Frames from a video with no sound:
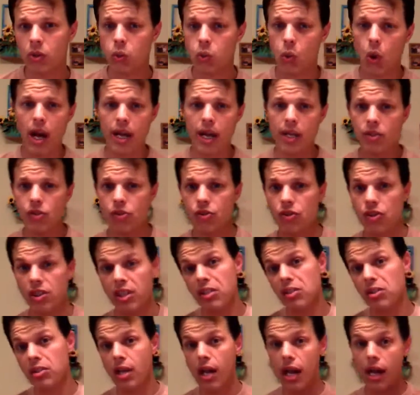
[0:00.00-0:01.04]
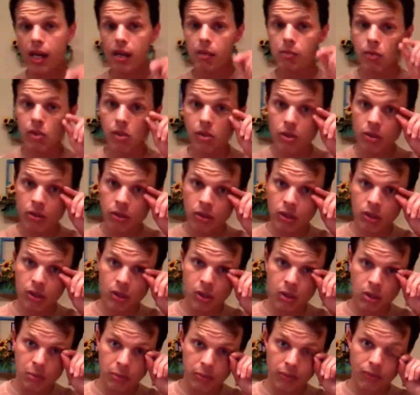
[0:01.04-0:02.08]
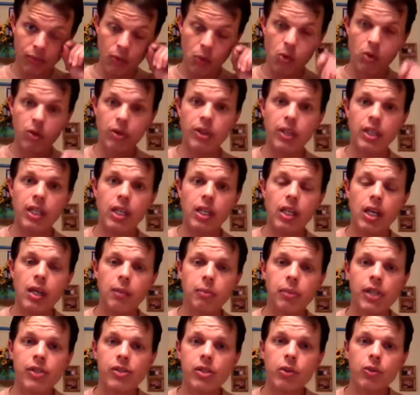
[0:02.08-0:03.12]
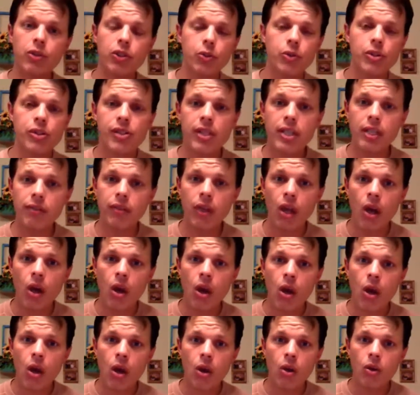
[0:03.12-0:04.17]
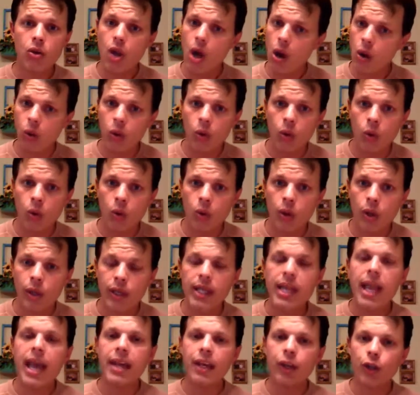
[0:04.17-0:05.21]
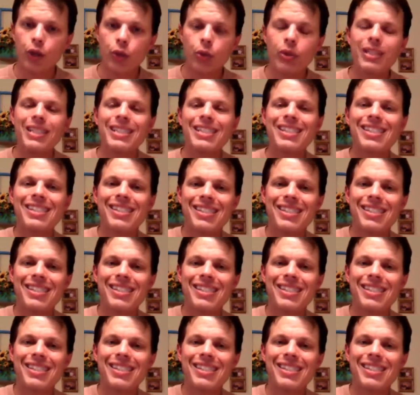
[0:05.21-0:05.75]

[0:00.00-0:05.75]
twice, 6 times before the blessing was received? No. He had to do it